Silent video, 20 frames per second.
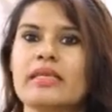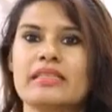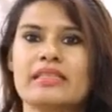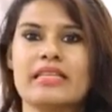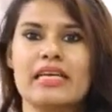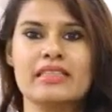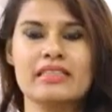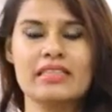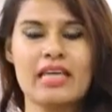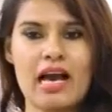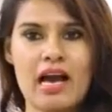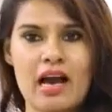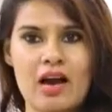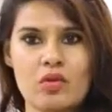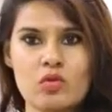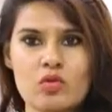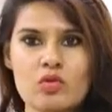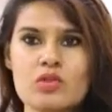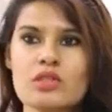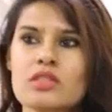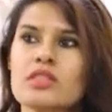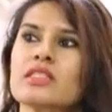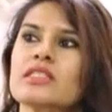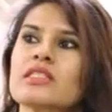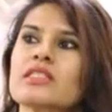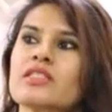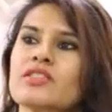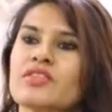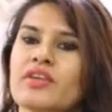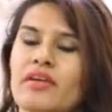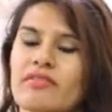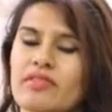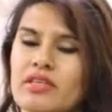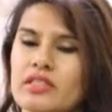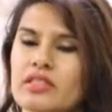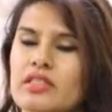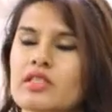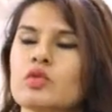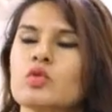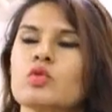will be in 10th house,
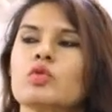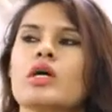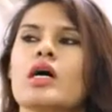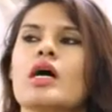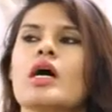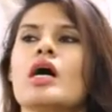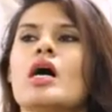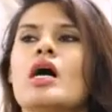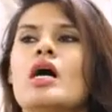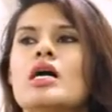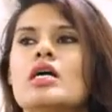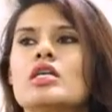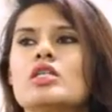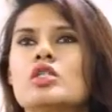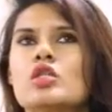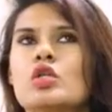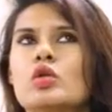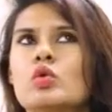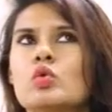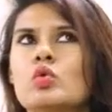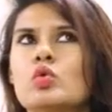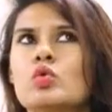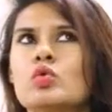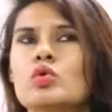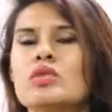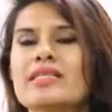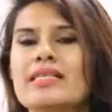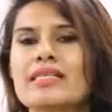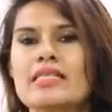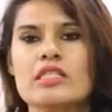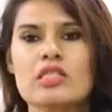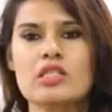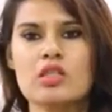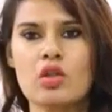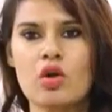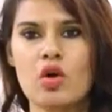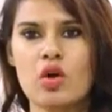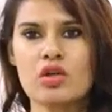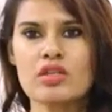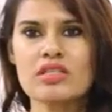traversing through
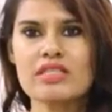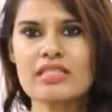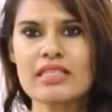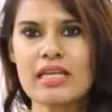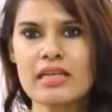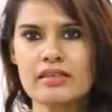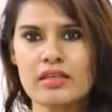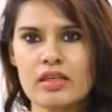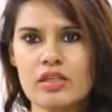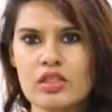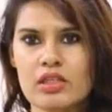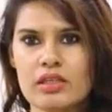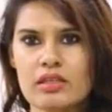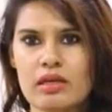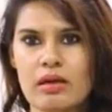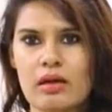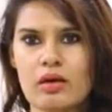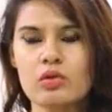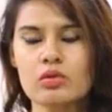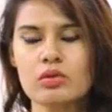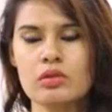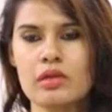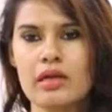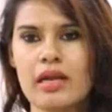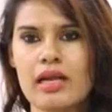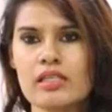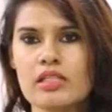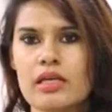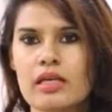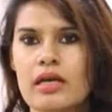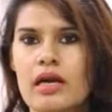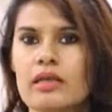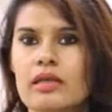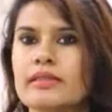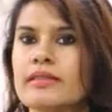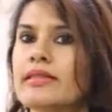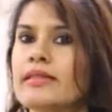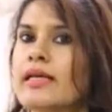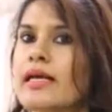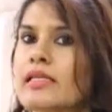6th Lord Sun Nakshatra,
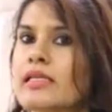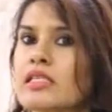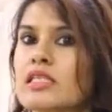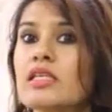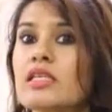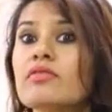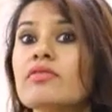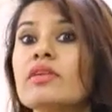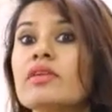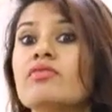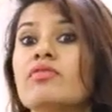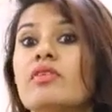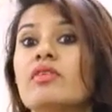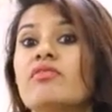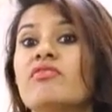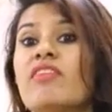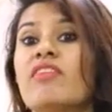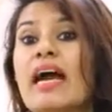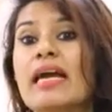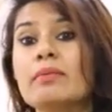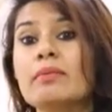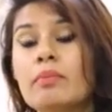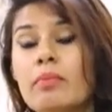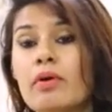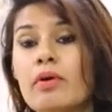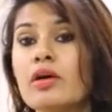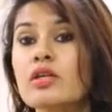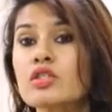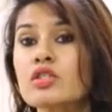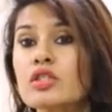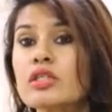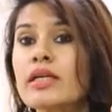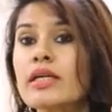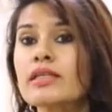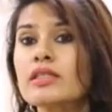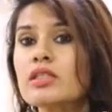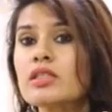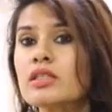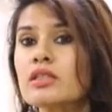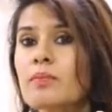Uttarashara. Yes, even for
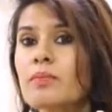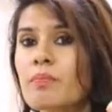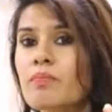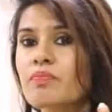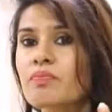5%